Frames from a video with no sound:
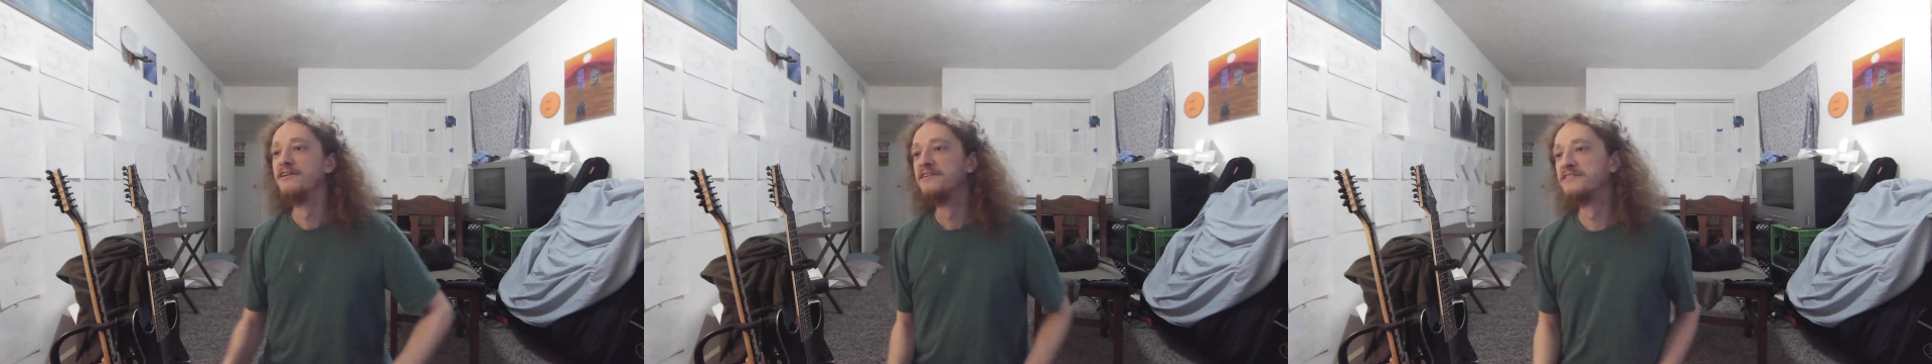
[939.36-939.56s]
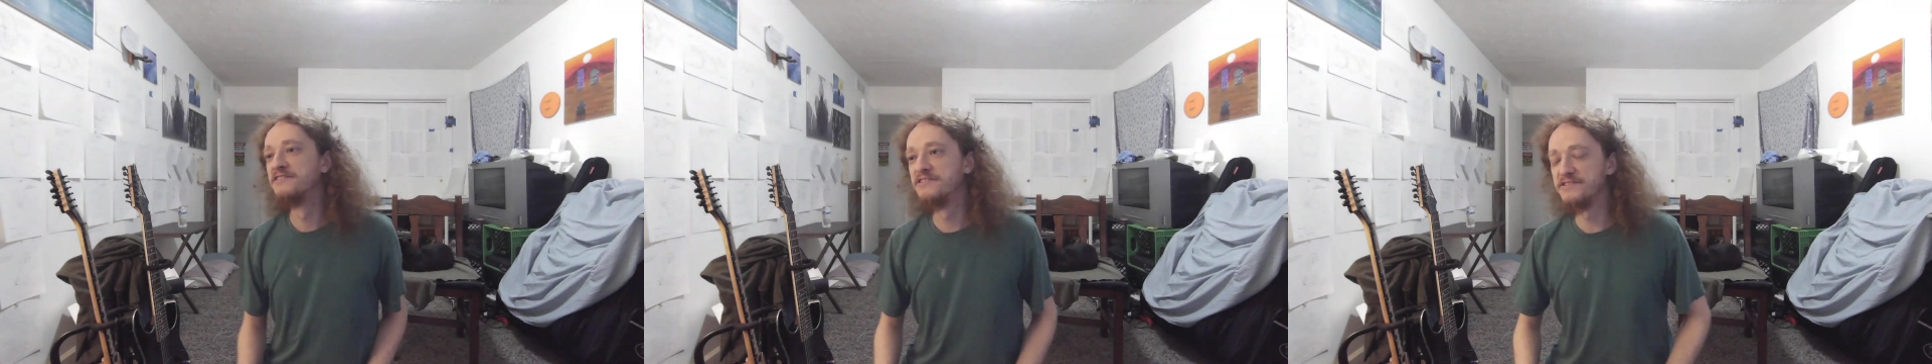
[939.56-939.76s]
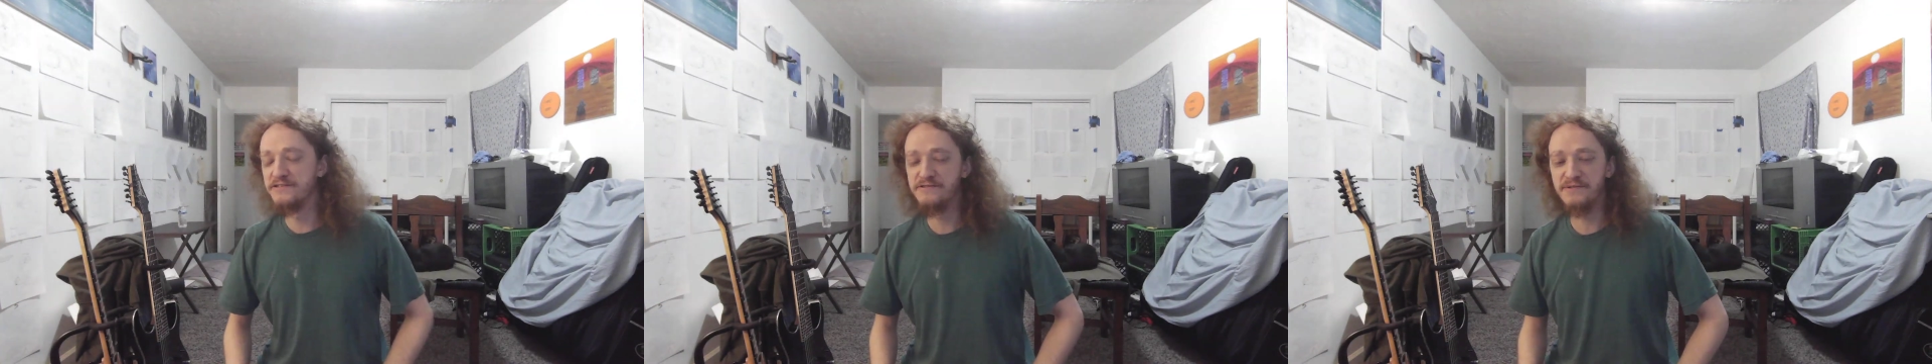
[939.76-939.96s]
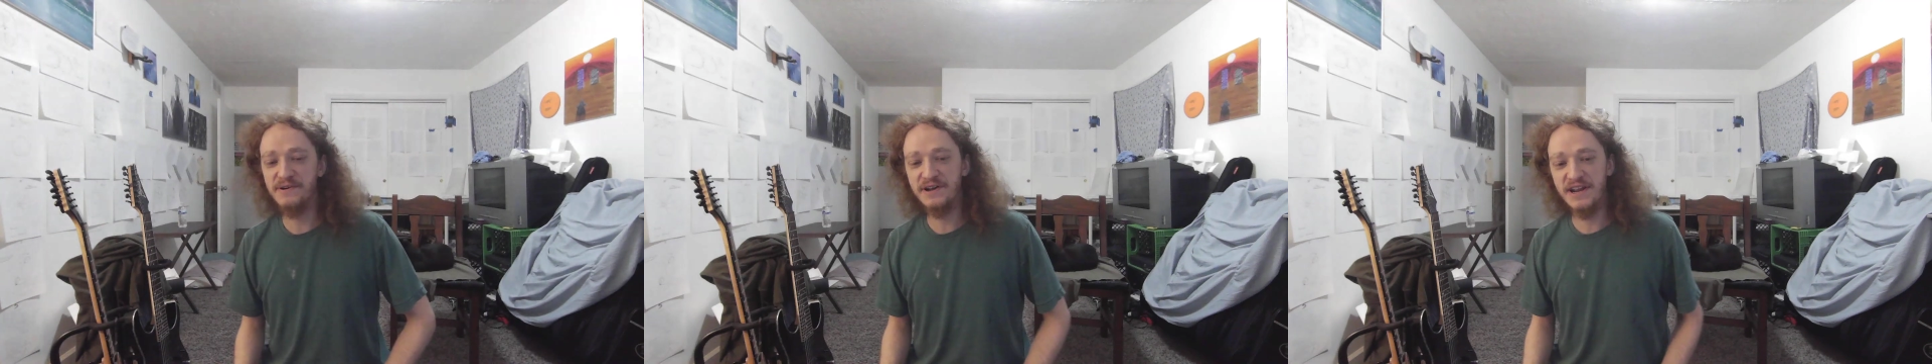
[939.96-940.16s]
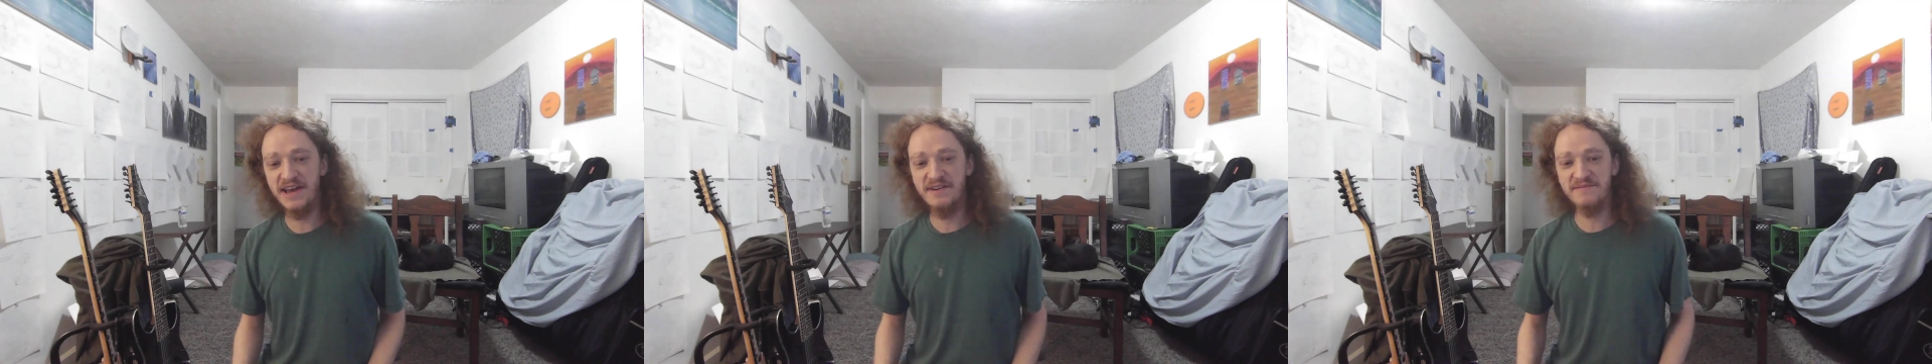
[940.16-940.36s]
do
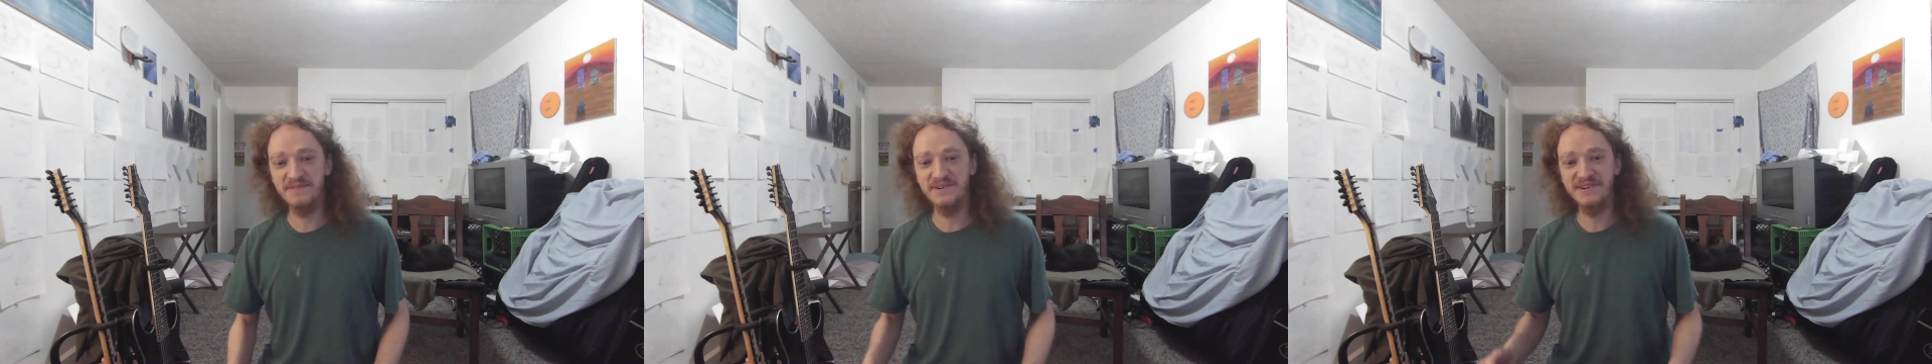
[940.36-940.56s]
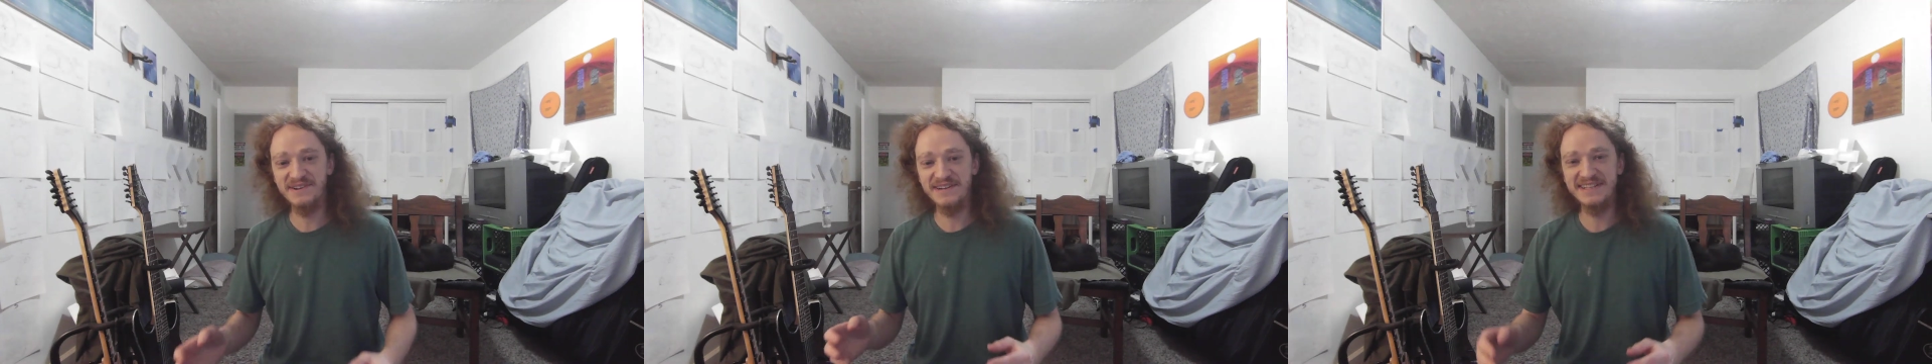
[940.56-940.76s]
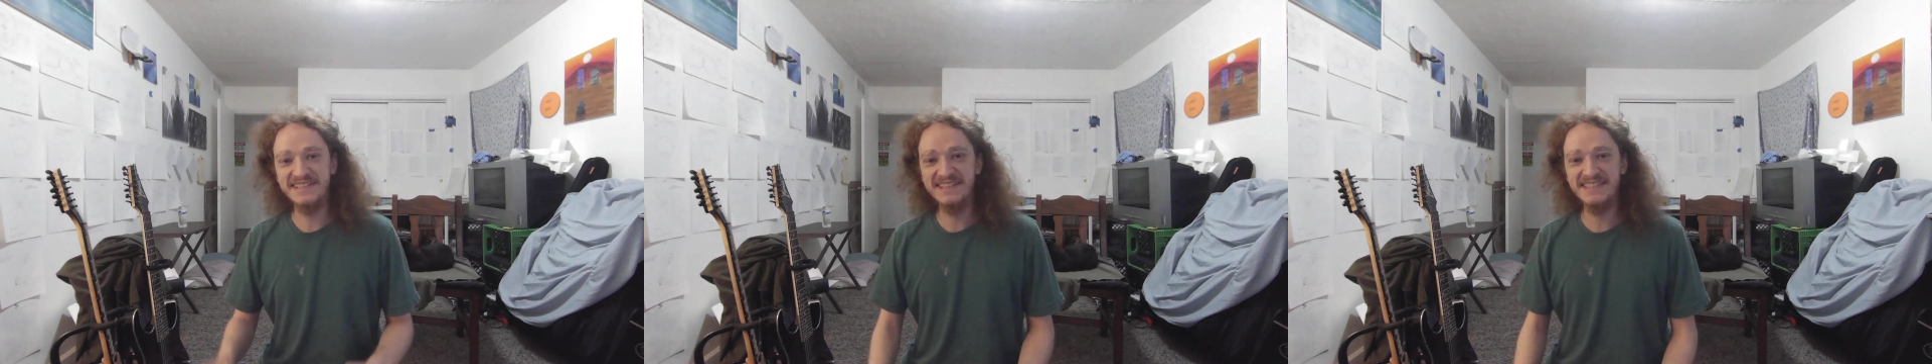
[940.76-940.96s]
whatever, and